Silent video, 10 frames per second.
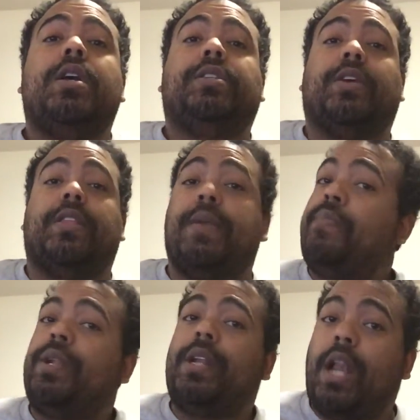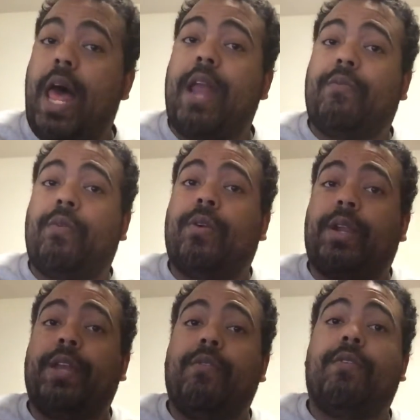So they put in a lot of
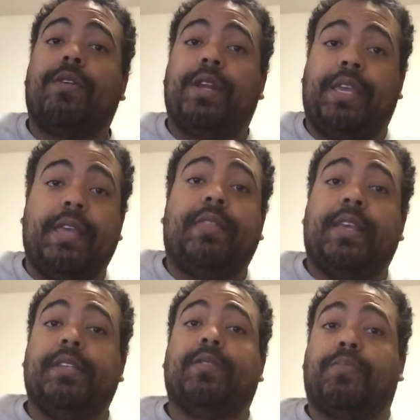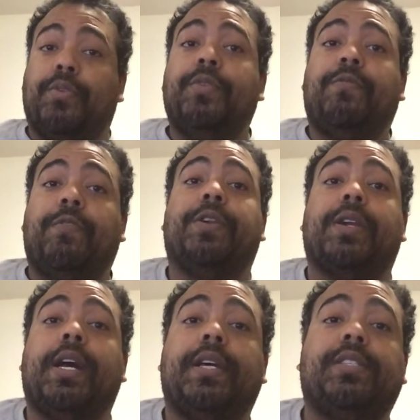work in order to get things approved for your
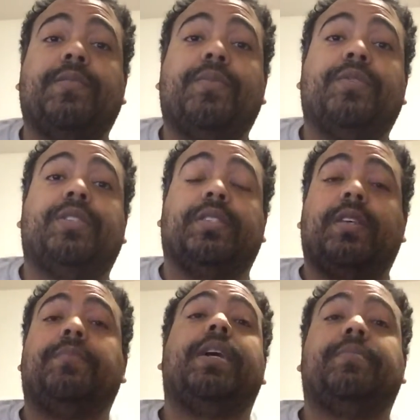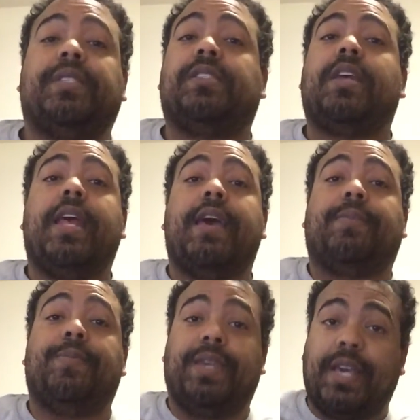customers, and sometimes it's going to have
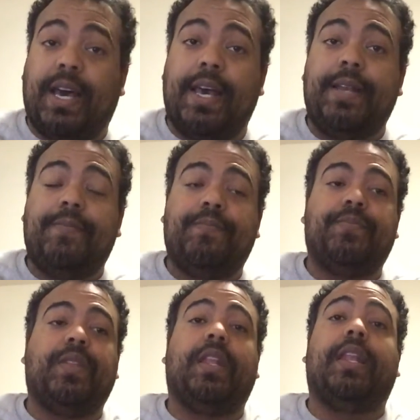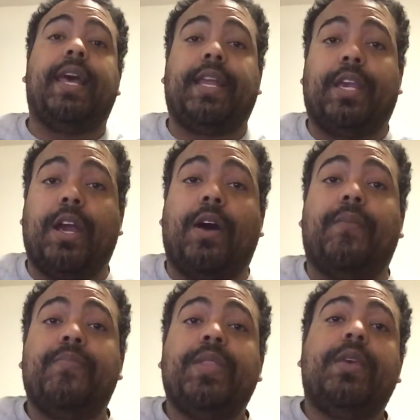to be cut. Let it go.
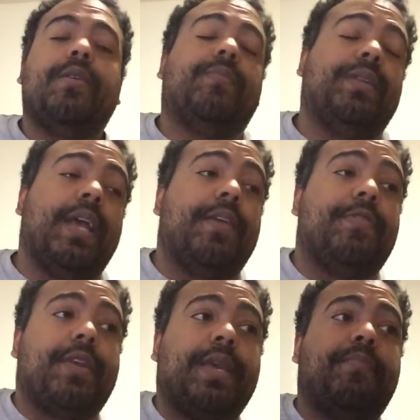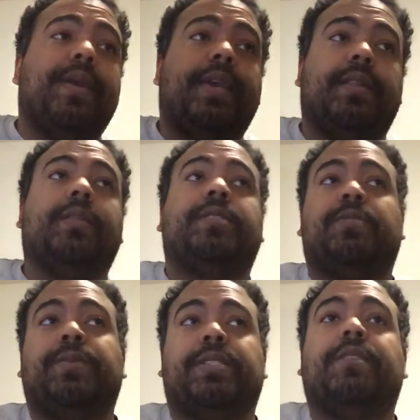But yeah, they get paid
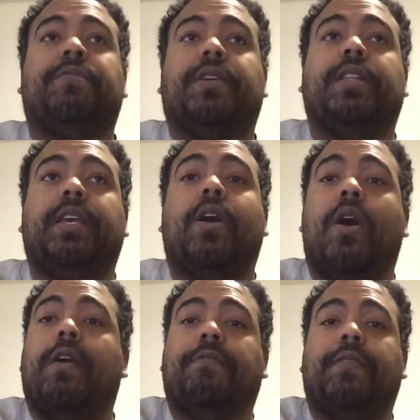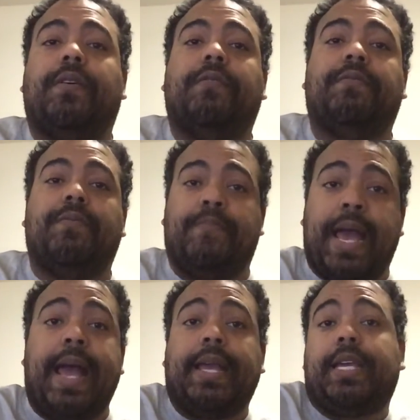specifically off of
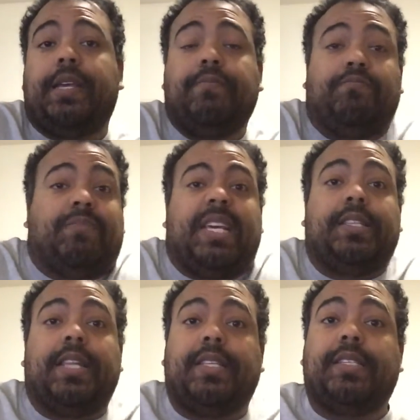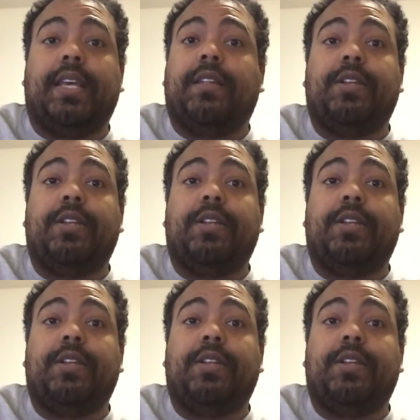back. That's it.